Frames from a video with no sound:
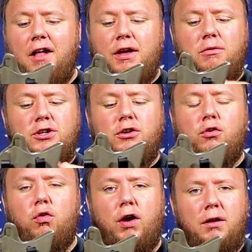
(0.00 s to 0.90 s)
That was
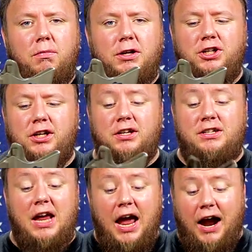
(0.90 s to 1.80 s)
incredibly
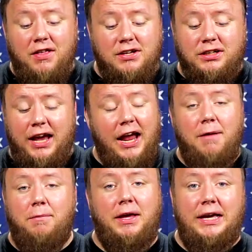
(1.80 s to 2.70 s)
genius, and this
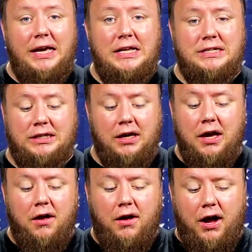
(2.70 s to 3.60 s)
can't be easy.
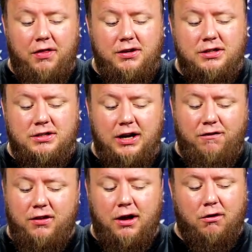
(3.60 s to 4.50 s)
Uh, this is
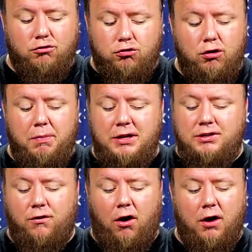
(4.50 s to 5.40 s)
definitely a true
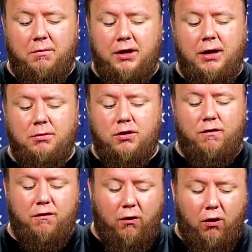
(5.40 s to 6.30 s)
piece of art. Being able
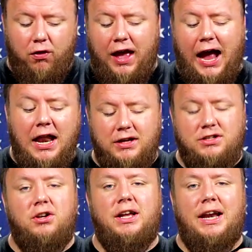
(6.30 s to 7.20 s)
to fold that and
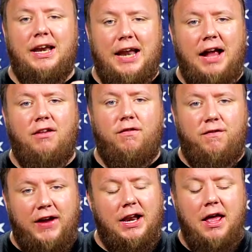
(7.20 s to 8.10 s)
still get a nice
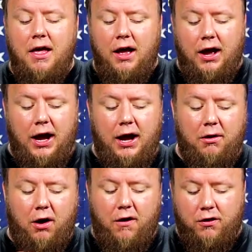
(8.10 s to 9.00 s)
fit
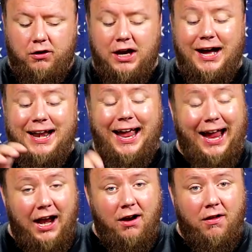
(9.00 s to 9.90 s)
uh, on the gun
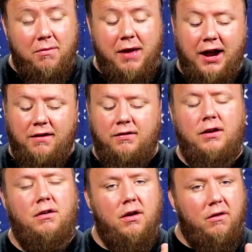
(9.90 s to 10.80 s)
and on the
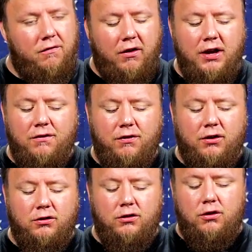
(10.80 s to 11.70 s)
magazine, very
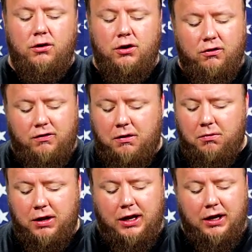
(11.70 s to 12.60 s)
difficult to do. You don't see
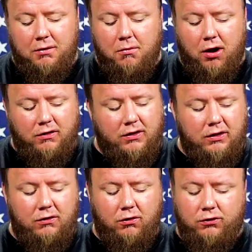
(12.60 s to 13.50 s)
reheating marks
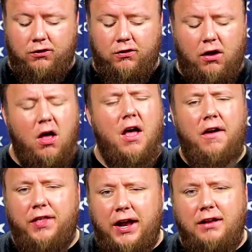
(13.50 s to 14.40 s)
on these holsters at all.
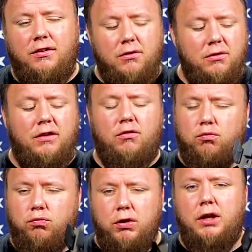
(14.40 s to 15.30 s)
They do this
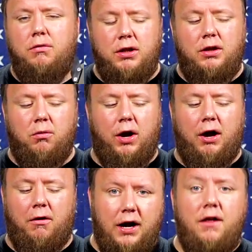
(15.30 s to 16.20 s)
really, really
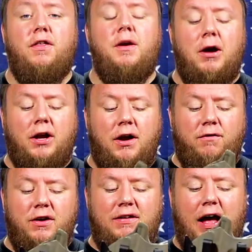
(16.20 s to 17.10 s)
well. Another thing about
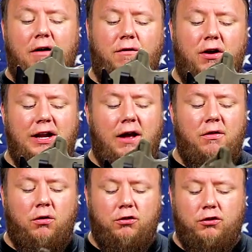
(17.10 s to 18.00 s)
comfort is how far down
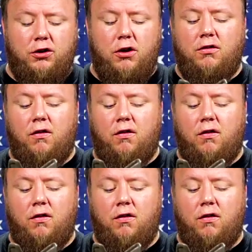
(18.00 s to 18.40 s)
the holster goes.